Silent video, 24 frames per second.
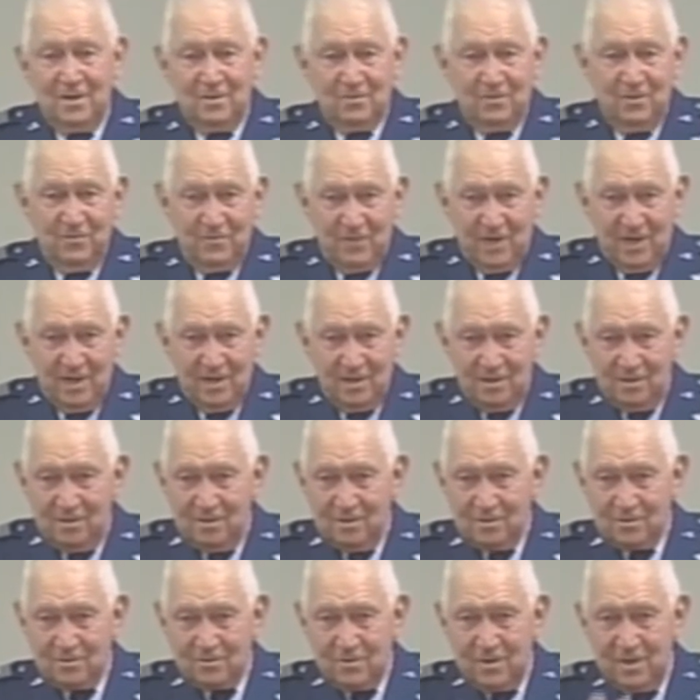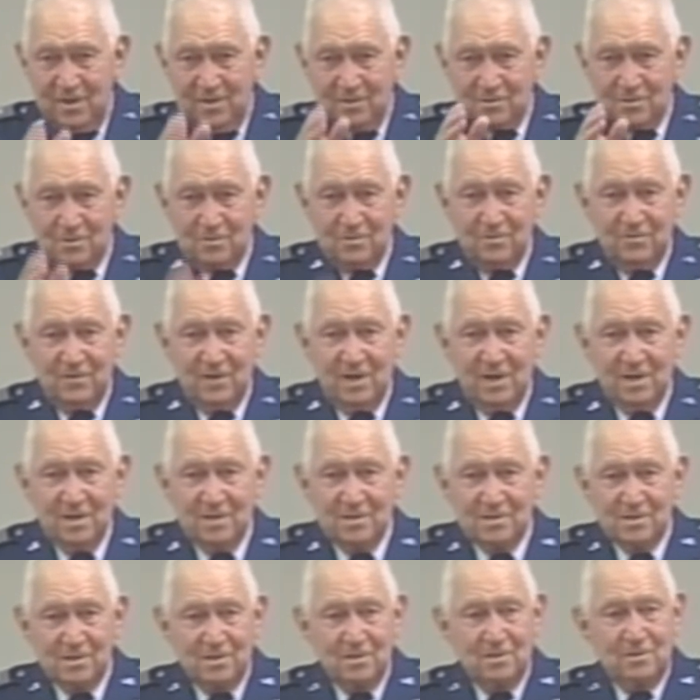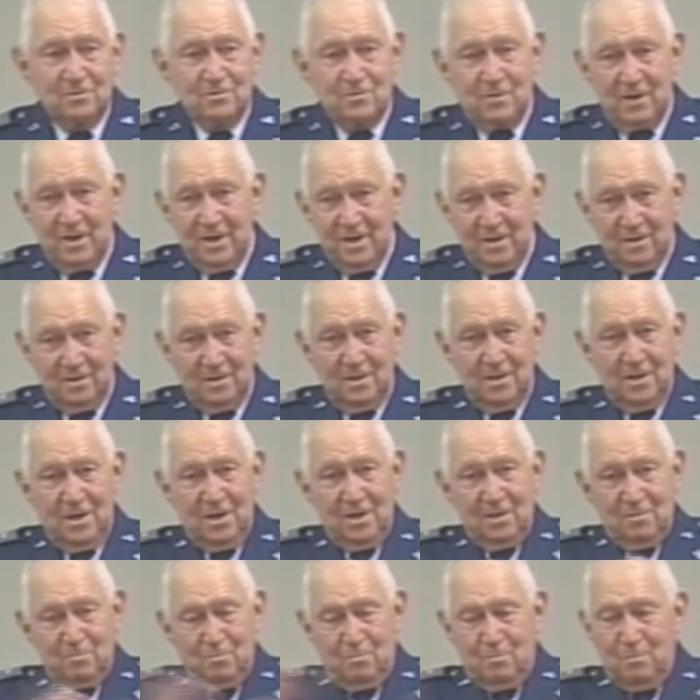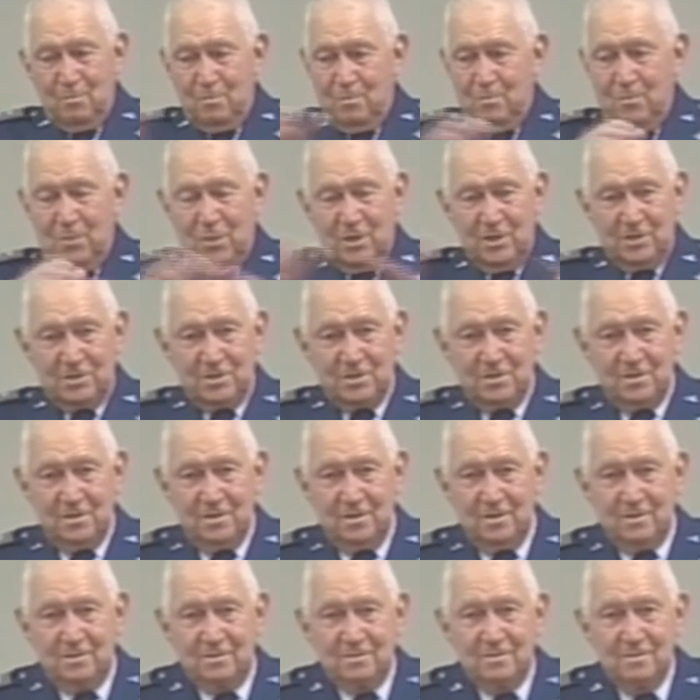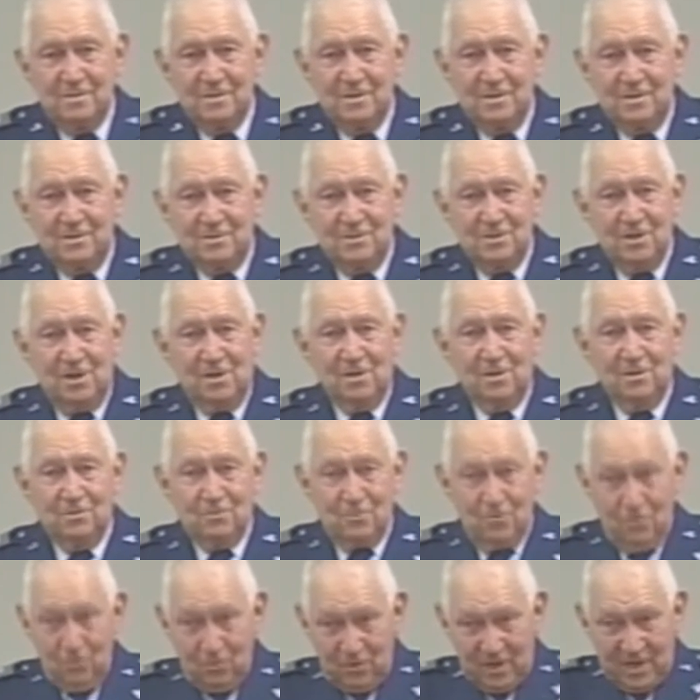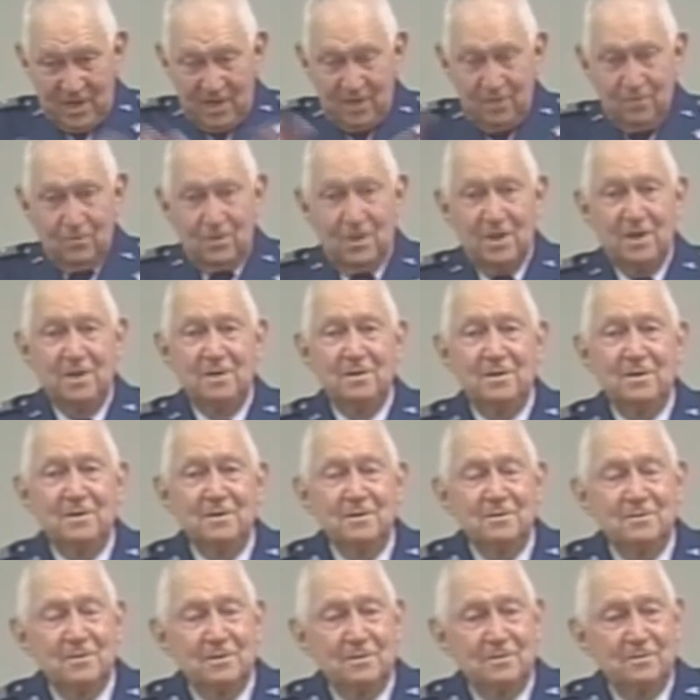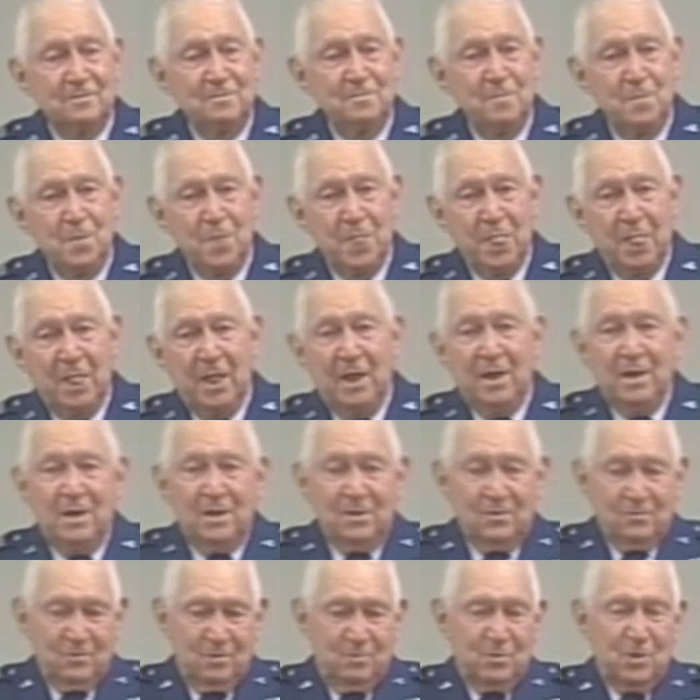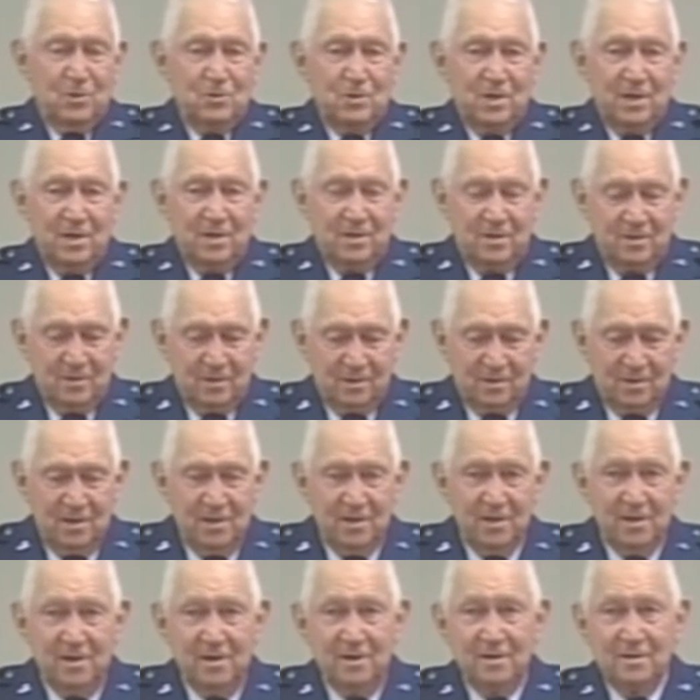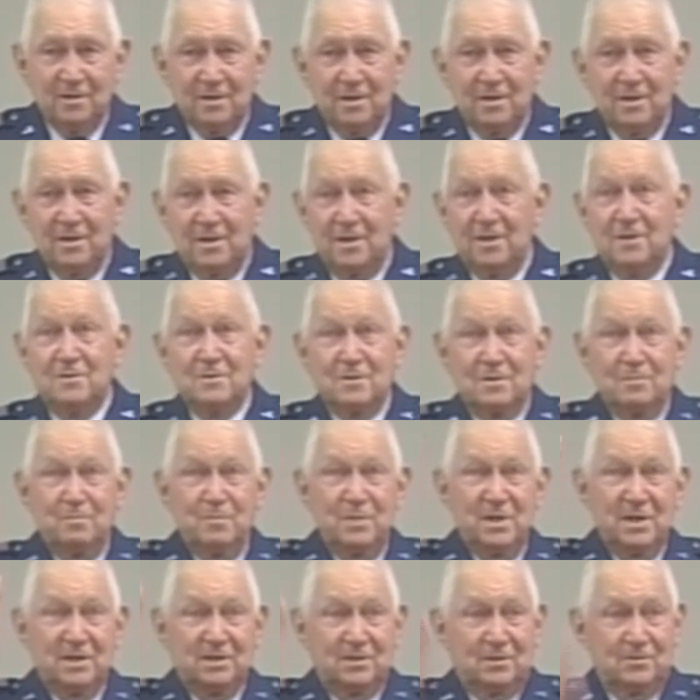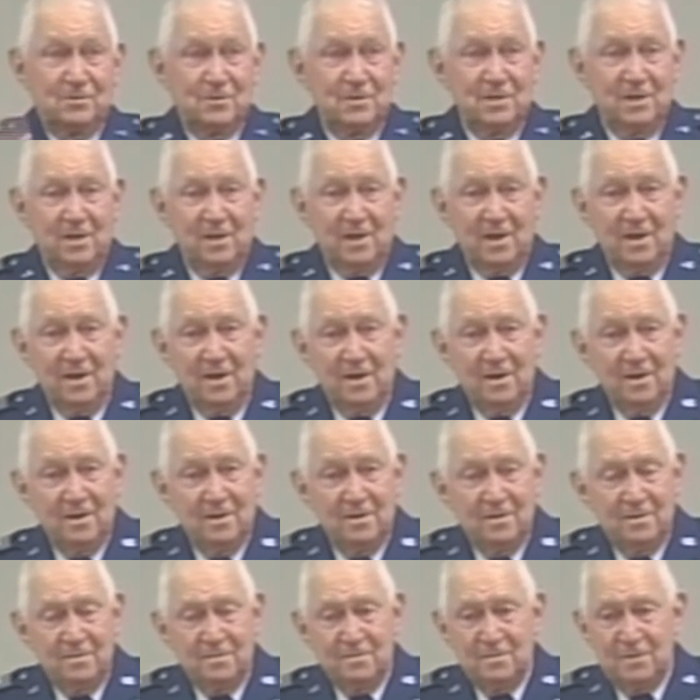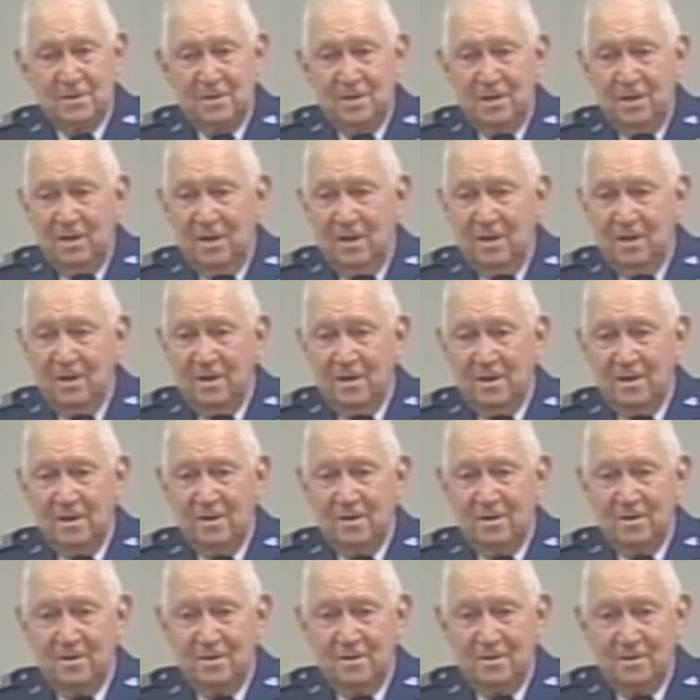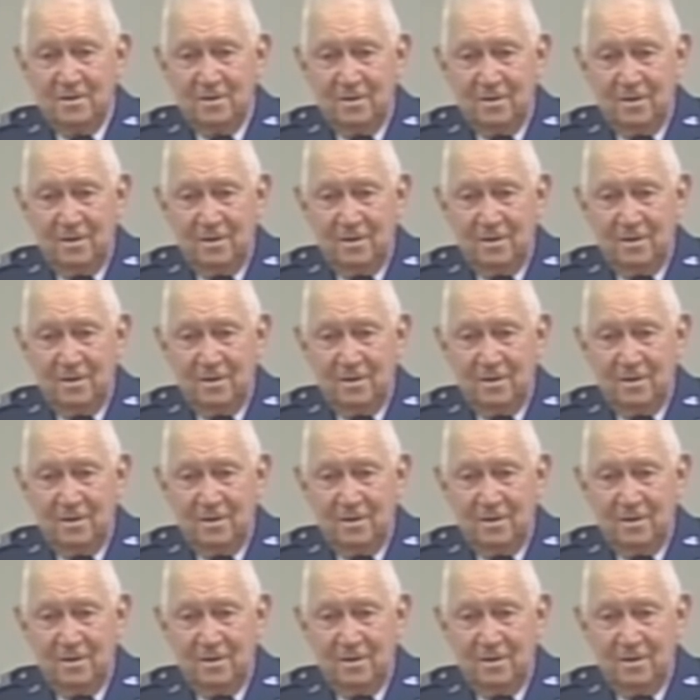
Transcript: we found a little trail, so we followed this little trail, brushing the uh, jungle growth out of the way, you know. And we broke into a clearing, and there's a big tree there. And uh,